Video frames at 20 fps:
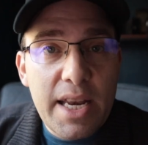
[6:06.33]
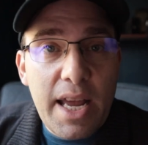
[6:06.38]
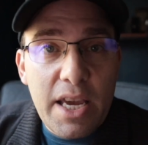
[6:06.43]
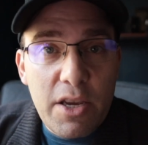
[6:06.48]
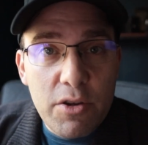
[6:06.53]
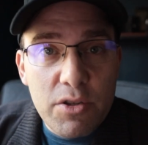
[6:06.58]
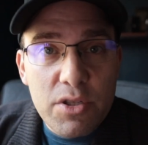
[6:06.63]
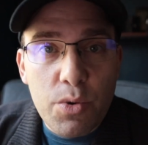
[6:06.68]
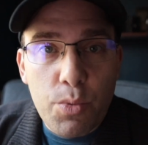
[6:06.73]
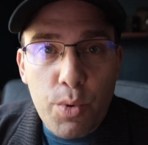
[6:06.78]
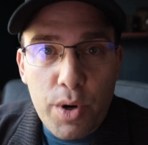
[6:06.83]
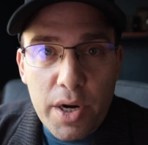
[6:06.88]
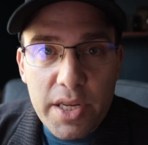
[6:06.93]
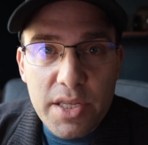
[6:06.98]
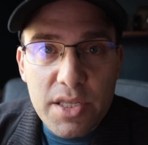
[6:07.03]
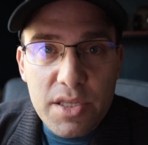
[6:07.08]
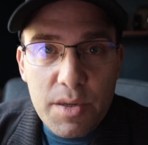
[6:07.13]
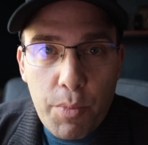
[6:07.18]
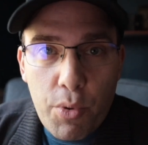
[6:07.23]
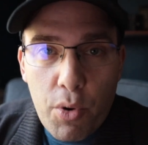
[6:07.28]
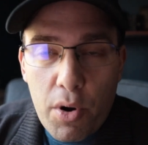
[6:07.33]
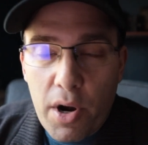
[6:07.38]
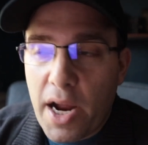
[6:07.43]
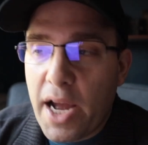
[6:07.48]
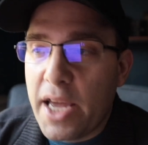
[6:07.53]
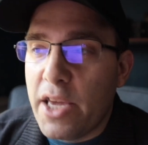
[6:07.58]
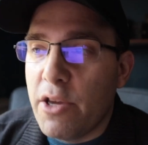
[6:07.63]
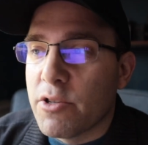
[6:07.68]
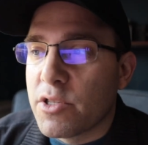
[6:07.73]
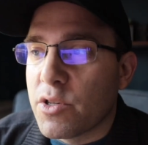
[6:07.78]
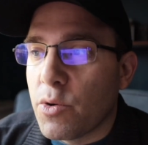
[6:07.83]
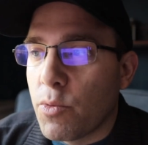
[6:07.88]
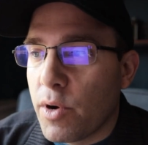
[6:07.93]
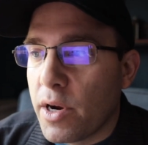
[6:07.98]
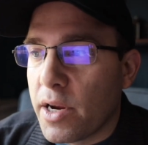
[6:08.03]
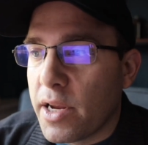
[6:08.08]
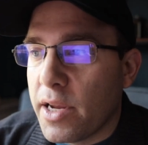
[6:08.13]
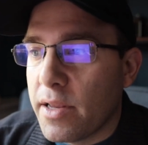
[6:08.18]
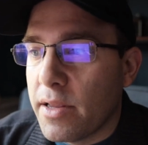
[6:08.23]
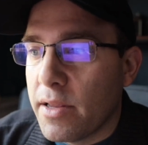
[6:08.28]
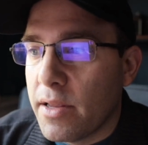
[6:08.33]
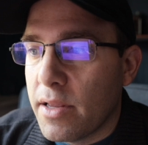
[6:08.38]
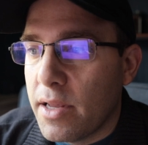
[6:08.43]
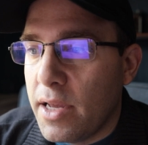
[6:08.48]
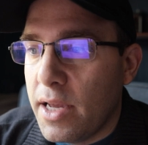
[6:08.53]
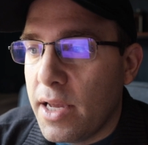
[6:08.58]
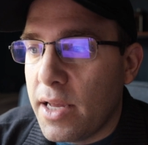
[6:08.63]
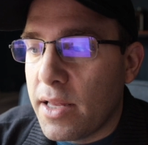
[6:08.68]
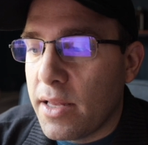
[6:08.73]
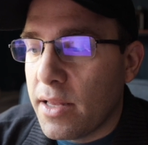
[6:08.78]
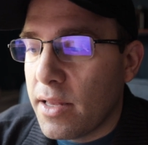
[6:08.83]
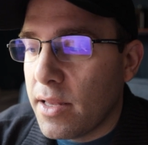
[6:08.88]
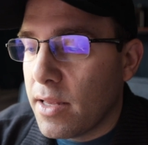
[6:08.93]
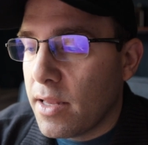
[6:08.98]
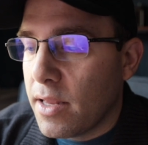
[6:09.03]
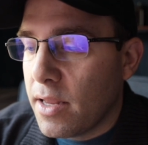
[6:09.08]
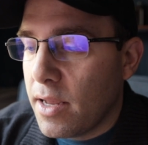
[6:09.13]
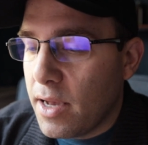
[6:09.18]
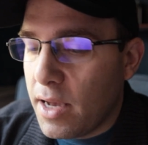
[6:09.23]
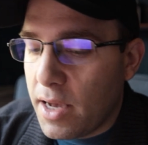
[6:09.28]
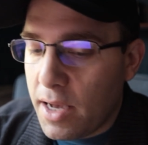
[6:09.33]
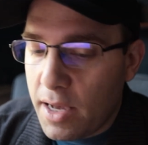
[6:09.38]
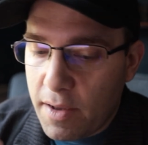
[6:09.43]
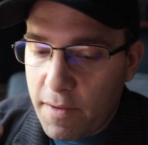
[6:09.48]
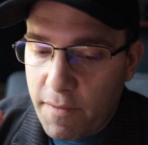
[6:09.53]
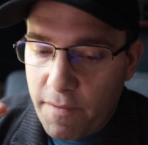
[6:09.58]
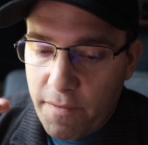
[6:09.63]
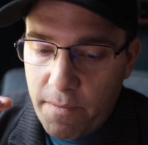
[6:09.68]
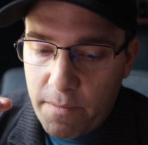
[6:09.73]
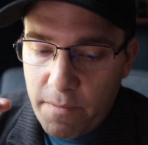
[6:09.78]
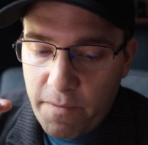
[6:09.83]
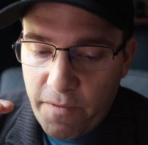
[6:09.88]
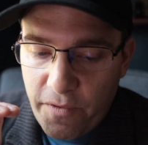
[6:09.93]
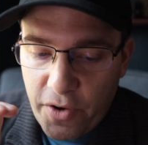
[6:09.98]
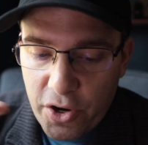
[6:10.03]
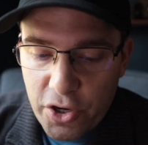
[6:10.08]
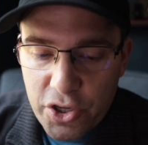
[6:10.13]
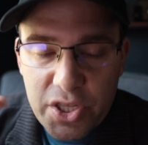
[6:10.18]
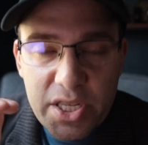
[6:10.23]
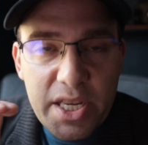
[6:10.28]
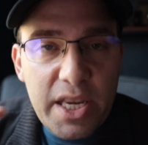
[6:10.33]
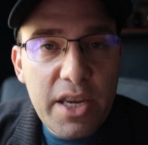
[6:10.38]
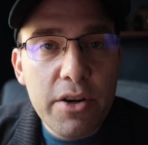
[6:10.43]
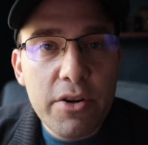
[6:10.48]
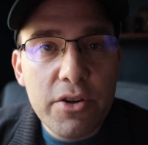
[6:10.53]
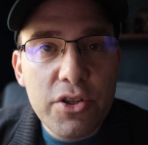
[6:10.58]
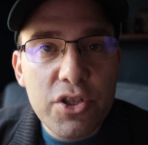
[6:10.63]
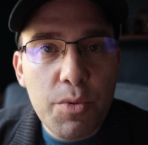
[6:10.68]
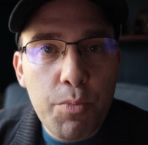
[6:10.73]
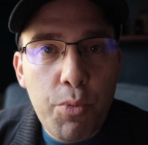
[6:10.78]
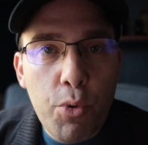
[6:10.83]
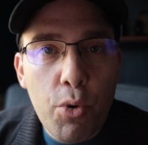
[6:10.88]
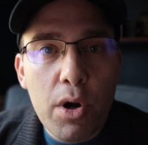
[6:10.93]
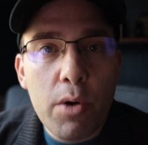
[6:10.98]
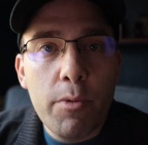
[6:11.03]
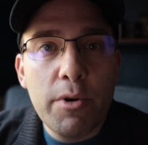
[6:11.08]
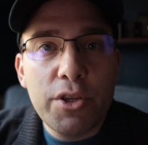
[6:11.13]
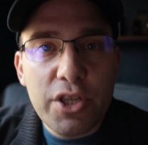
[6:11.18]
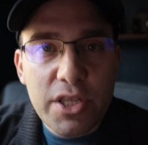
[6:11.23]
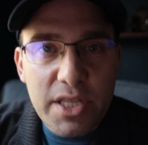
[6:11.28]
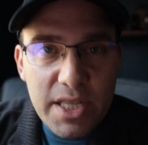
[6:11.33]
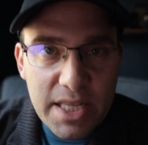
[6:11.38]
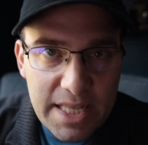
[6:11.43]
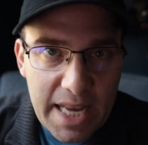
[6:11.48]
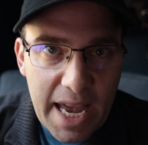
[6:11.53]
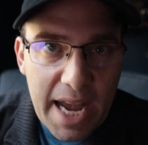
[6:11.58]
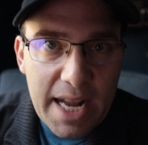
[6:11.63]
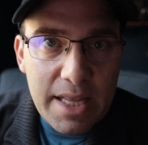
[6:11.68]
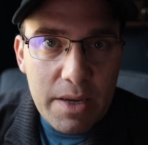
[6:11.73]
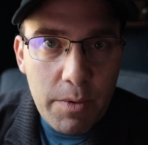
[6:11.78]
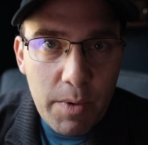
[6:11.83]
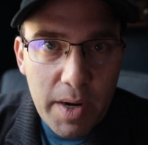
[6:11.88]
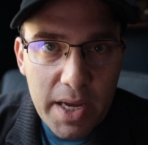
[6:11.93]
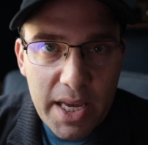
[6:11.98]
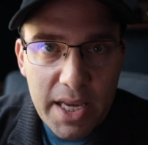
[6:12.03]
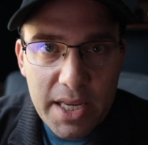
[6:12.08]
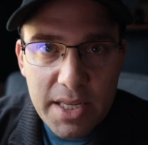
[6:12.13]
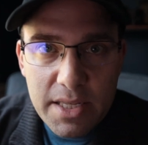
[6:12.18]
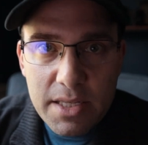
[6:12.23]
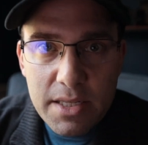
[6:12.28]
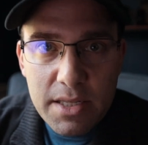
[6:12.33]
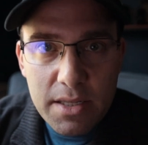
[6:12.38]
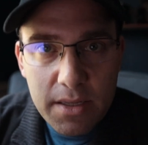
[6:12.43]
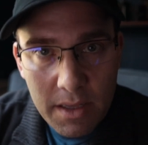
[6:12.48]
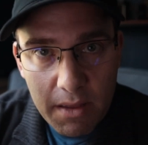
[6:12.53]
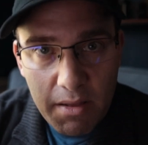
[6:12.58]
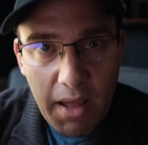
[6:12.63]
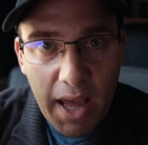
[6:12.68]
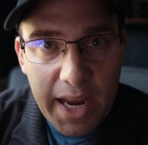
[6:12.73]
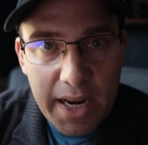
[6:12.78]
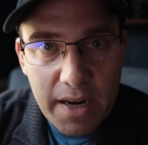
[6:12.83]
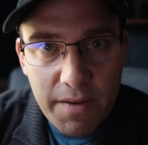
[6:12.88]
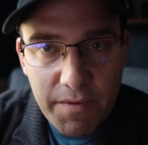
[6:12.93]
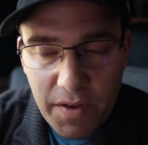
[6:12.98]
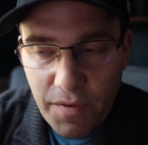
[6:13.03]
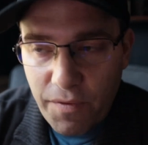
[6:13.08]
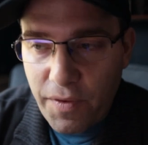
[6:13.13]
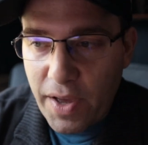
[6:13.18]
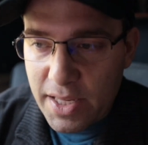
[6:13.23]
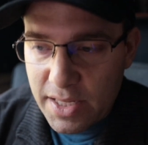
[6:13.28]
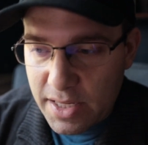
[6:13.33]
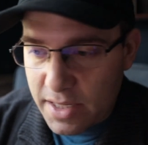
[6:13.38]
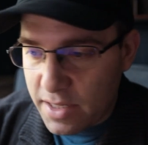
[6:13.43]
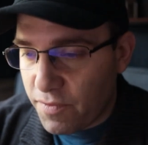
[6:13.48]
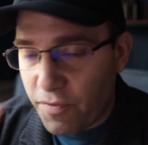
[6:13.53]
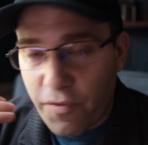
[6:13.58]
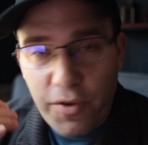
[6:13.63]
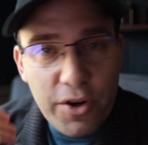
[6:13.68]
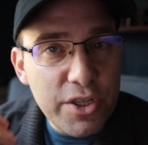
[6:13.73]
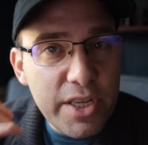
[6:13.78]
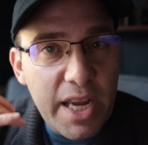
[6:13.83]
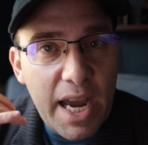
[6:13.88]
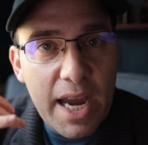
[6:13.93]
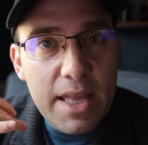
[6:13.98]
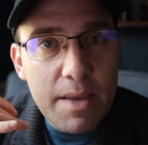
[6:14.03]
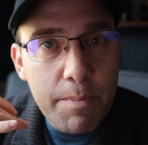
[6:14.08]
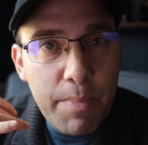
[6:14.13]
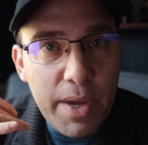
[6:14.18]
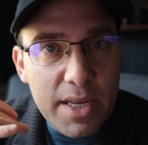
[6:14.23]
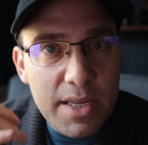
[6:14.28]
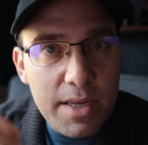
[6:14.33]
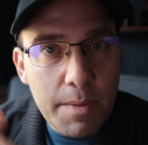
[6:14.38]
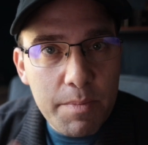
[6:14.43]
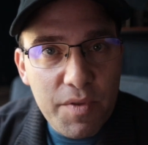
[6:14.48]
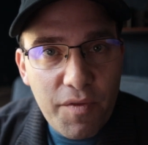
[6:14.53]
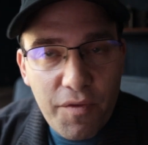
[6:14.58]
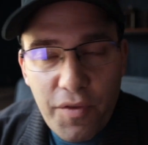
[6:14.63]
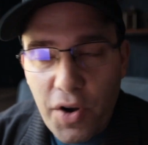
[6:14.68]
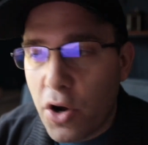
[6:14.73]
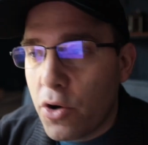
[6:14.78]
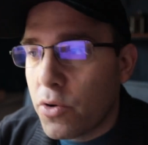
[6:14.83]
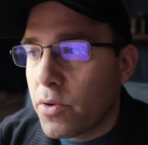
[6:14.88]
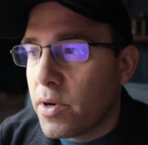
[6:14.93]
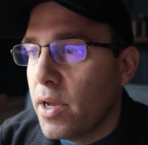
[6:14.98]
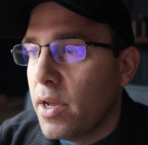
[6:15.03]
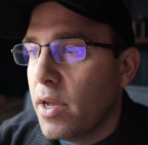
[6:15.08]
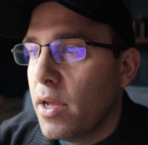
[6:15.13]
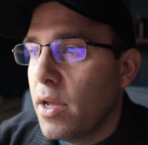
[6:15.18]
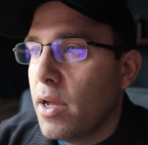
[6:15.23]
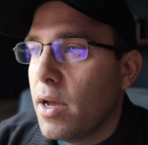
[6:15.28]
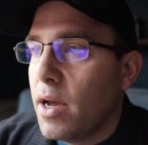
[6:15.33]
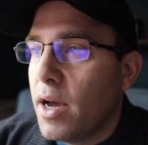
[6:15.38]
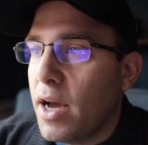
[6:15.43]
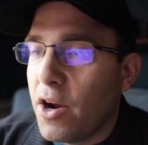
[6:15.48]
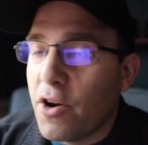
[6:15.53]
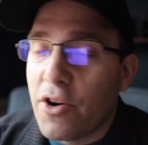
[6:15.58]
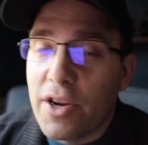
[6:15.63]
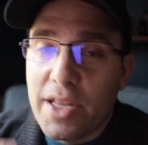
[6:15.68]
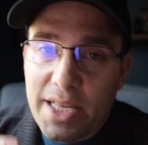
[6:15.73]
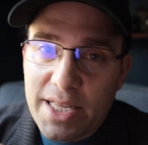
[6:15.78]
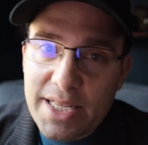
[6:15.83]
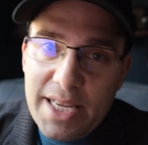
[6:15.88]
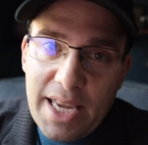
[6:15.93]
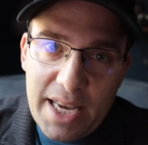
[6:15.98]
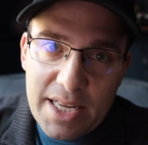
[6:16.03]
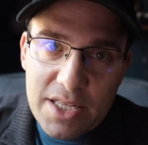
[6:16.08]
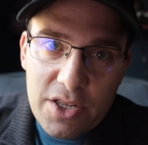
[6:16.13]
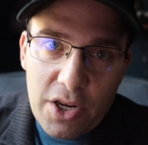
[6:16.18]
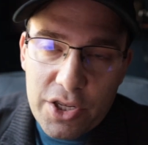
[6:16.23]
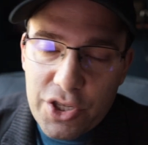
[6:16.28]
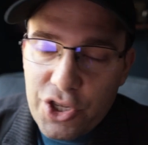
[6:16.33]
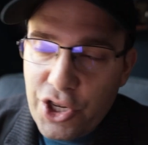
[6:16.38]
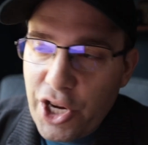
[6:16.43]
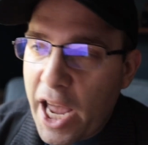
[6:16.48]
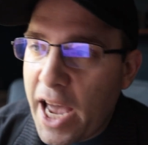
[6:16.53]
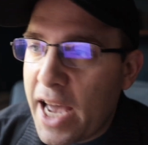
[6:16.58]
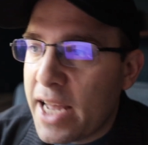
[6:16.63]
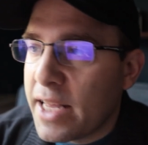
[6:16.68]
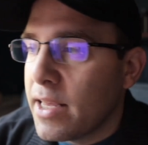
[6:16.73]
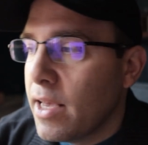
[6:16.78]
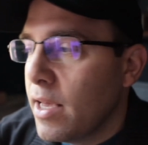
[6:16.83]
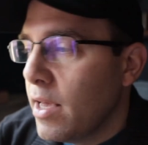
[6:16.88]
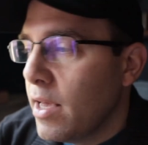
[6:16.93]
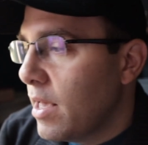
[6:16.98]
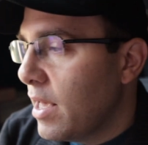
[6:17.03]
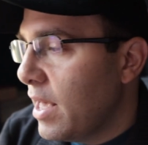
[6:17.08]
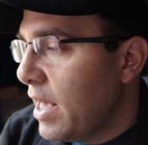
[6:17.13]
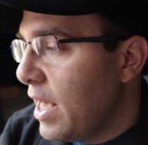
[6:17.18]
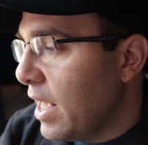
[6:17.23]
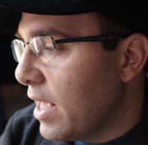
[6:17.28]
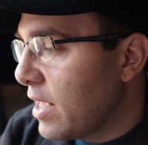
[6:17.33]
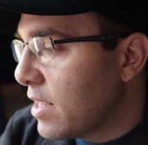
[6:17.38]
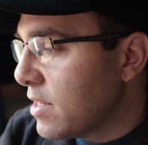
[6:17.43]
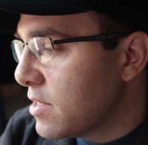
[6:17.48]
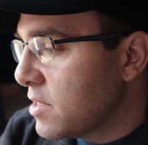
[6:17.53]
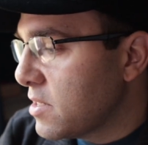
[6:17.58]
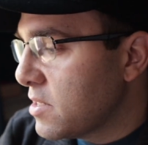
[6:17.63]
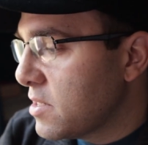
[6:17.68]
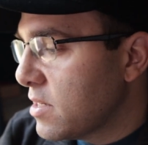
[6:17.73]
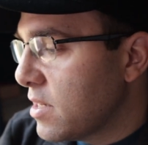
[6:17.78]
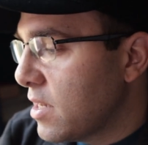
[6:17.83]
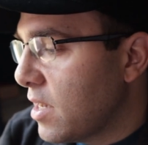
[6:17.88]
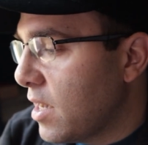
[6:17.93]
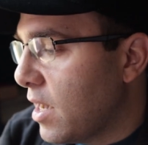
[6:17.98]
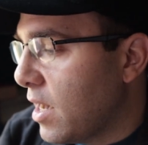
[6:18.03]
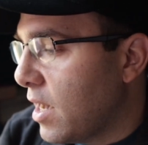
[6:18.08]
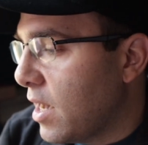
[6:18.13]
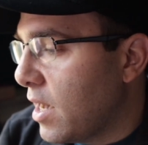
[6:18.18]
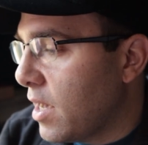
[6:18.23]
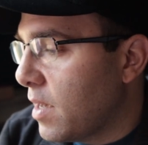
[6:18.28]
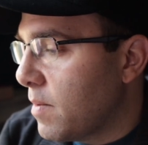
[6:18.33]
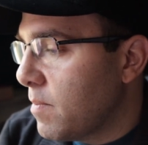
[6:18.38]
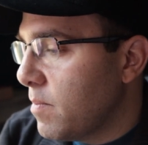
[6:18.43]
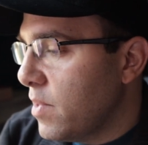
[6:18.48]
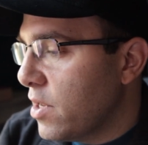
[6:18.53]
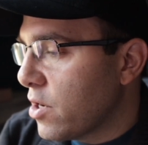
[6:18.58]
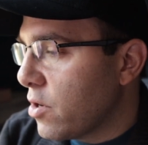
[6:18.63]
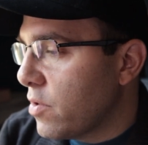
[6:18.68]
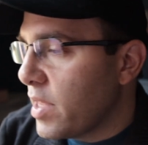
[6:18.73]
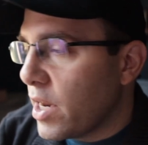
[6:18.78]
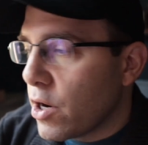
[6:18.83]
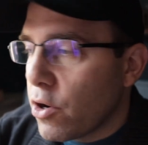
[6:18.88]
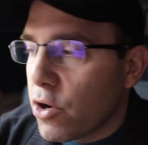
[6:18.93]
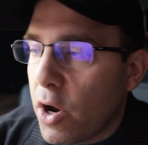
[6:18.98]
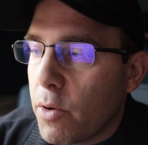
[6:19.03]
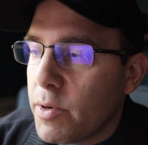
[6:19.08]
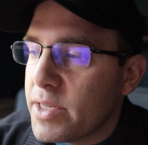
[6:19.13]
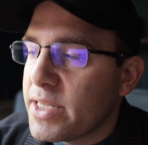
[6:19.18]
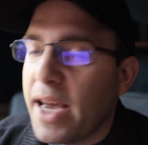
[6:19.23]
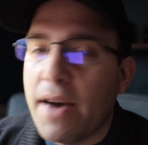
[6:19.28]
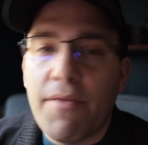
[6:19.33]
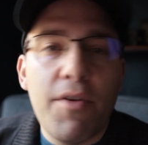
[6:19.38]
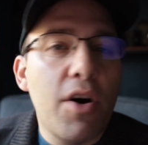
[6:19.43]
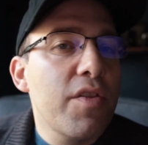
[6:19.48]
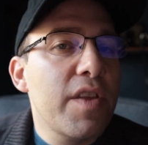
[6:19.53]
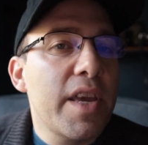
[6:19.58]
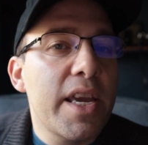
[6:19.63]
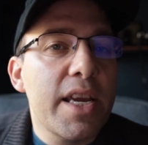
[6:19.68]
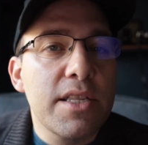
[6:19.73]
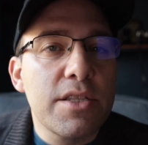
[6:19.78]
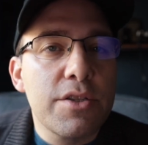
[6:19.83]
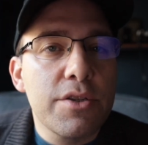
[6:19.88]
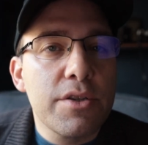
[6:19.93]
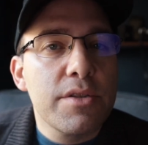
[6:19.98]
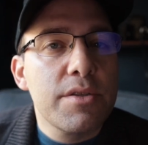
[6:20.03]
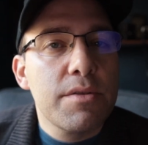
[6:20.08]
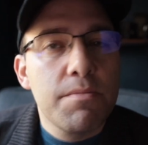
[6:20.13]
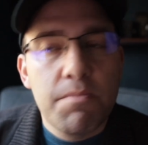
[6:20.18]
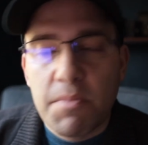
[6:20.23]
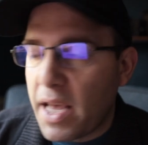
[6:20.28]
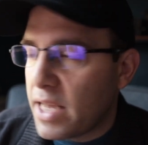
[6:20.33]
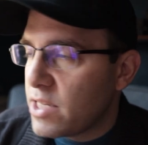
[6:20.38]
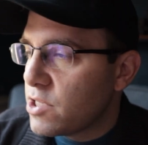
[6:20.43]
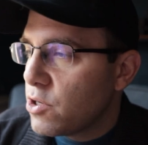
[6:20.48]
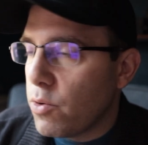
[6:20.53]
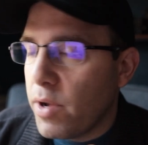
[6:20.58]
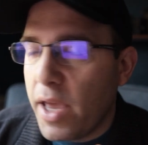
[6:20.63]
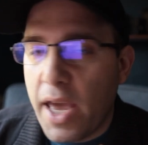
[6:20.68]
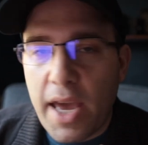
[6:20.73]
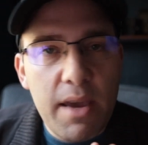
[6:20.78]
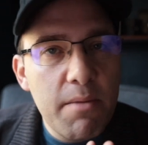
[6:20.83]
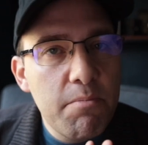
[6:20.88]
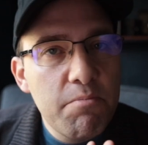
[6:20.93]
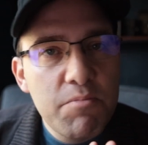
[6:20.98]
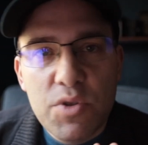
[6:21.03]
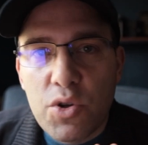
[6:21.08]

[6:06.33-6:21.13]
I used to work in support. I used to work in first tier support, which is exactly what his line of defense is. The first guy that picked up the phone, or in this case on chat, and they don't always have all the answers. That's okay.